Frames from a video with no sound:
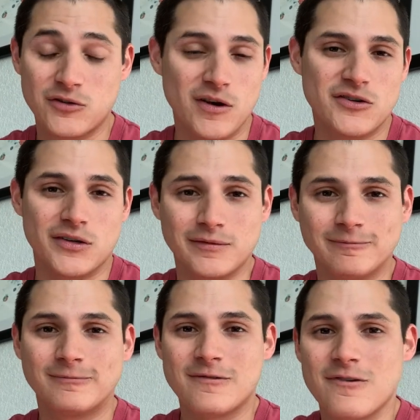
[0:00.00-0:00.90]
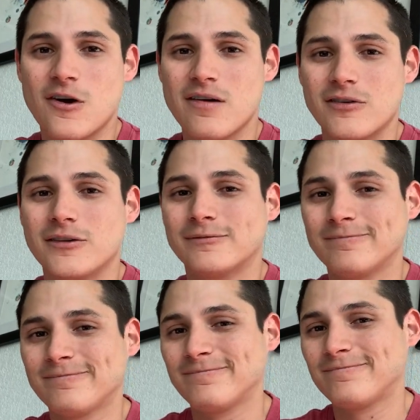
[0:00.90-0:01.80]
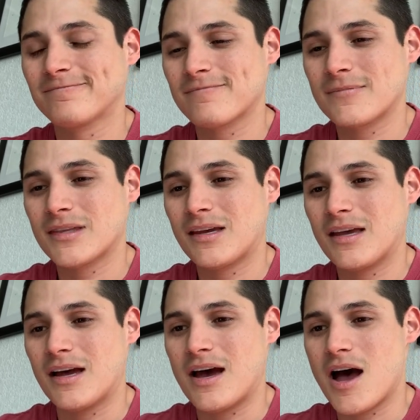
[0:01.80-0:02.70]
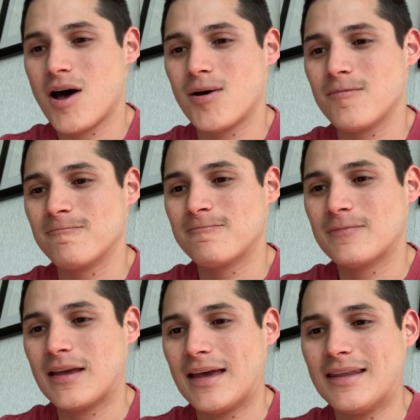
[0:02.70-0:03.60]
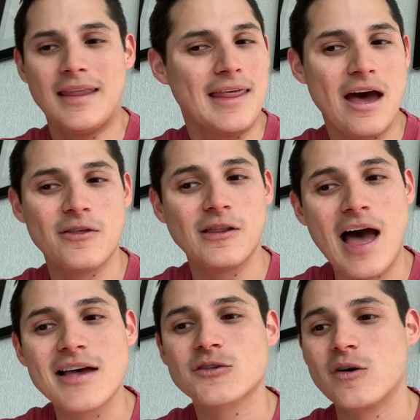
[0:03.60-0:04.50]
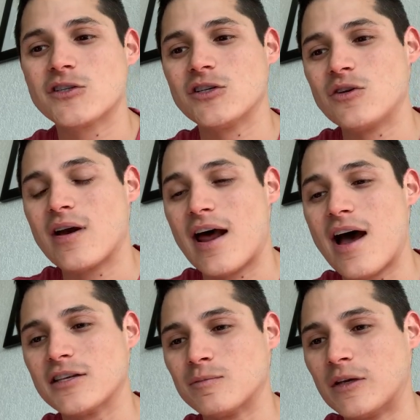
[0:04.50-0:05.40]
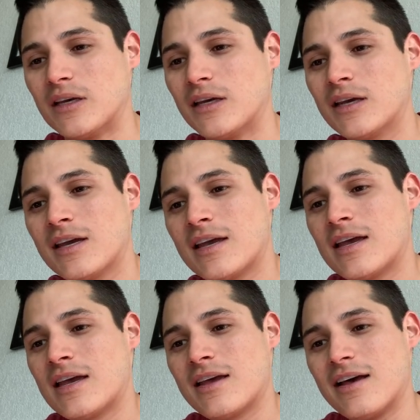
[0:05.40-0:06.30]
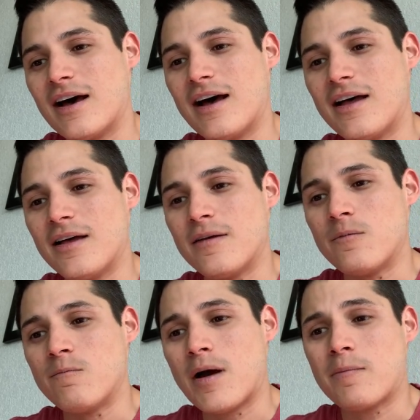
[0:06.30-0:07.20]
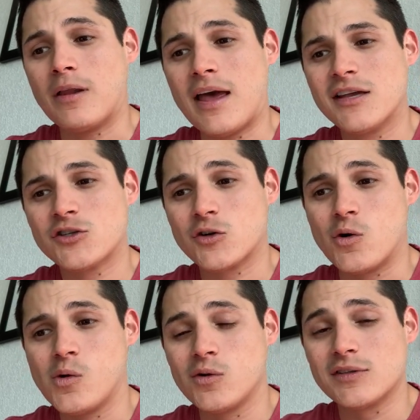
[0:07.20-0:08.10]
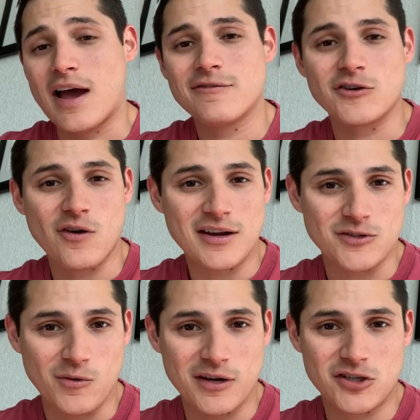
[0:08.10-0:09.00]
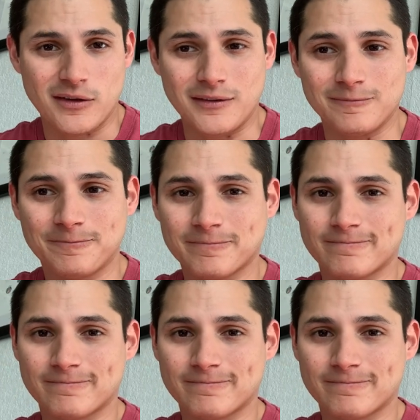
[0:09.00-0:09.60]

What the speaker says: treasure them forever. And now the last question you had asked me, my plans or goals after graduation.